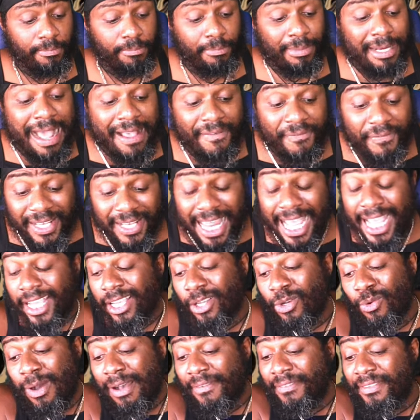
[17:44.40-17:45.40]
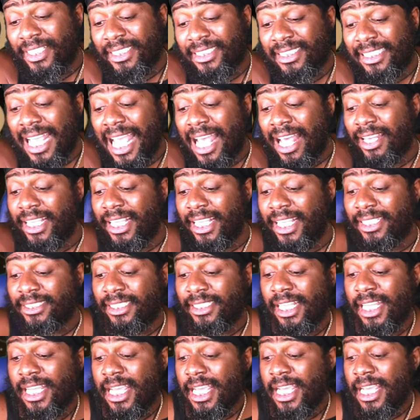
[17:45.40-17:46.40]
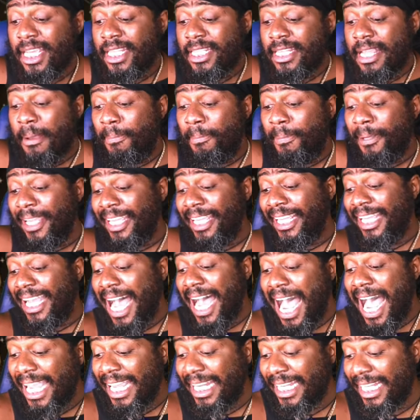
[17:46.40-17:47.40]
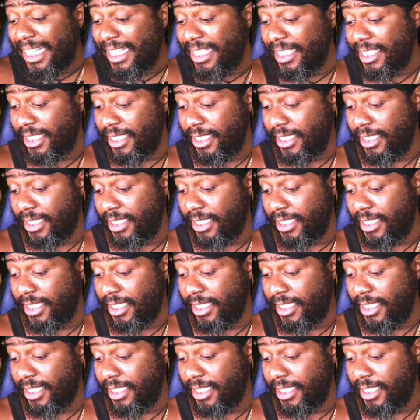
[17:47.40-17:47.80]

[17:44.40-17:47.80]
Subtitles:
But I feel like whoever this child is, they're being guided.